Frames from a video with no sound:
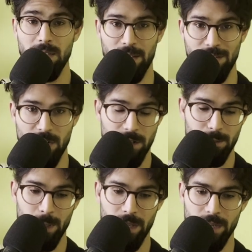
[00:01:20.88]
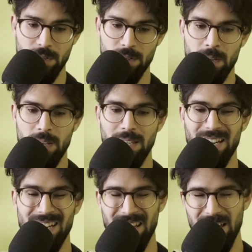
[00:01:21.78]
that chess players get
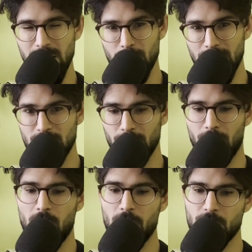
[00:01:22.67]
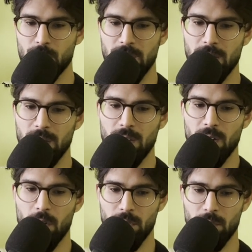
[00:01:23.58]
an increase of heart rate
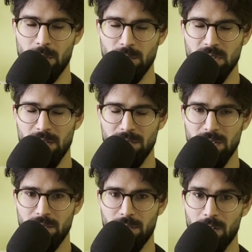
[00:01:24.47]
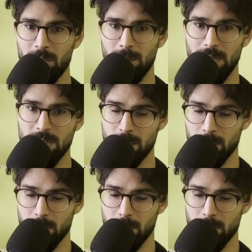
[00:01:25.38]
of around seventy-five beats per